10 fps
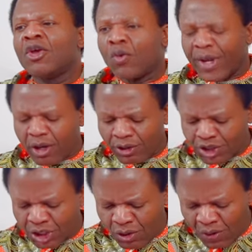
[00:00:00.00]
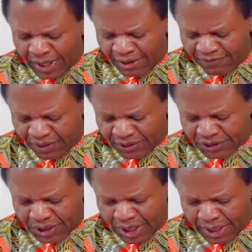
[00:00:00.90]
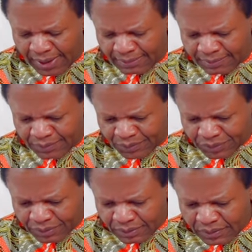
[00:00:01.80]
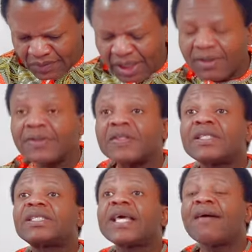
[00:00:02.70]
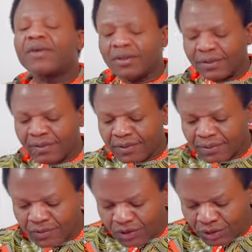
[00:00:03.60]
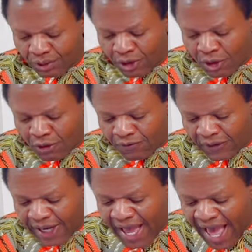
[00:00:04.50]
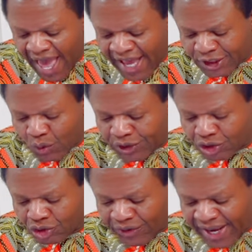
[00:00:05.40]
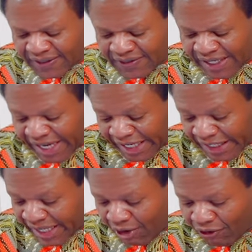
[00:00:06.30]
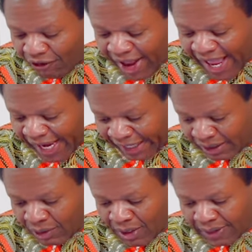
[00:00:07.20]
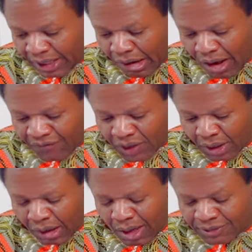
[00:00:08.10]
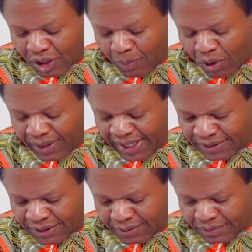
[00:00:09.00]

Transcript: We continue in verse 7. For the earth which drinks in the rain that often comes upon it